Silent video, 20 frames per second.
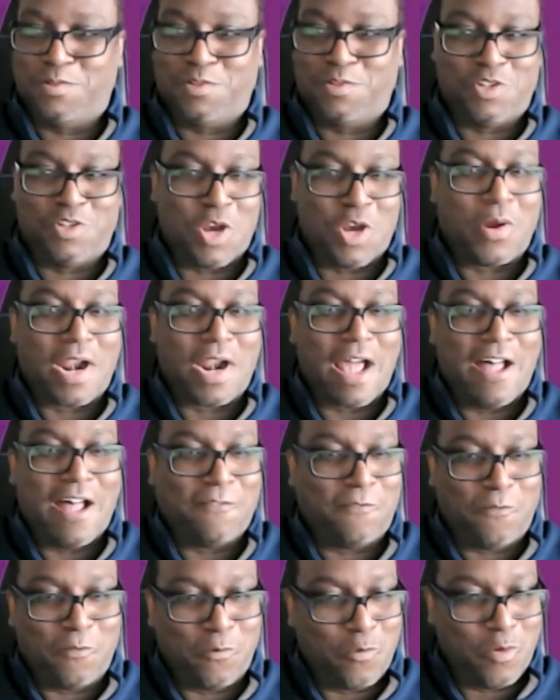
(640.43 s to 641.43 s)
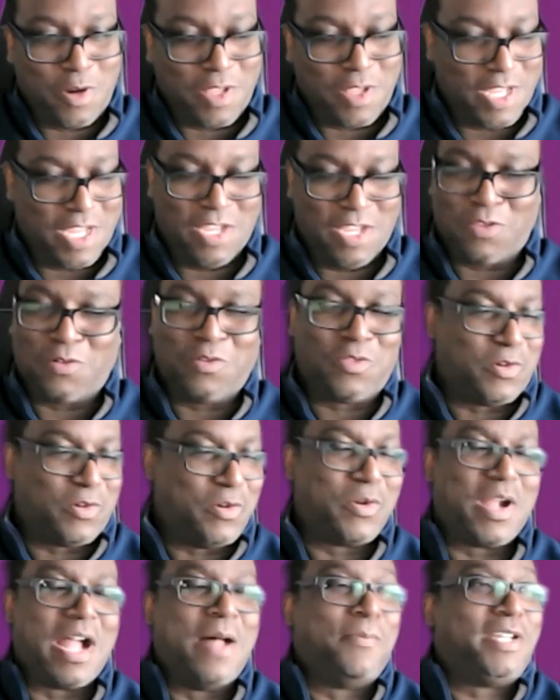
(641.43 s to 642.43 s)
show it off either
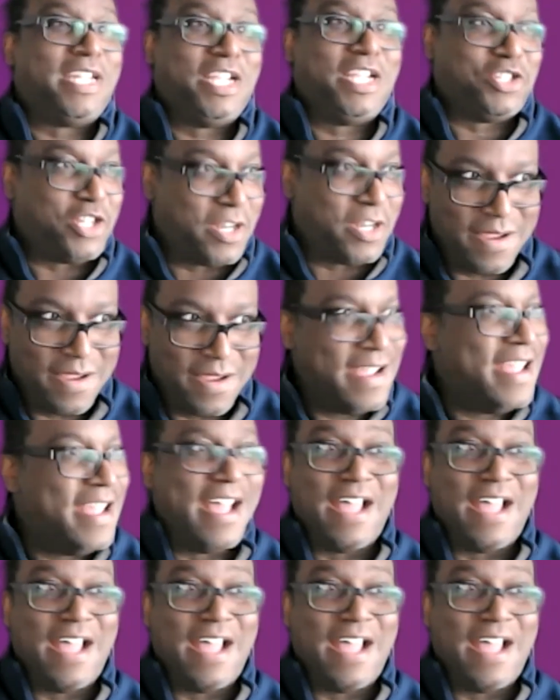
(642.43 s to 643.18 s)
through competition,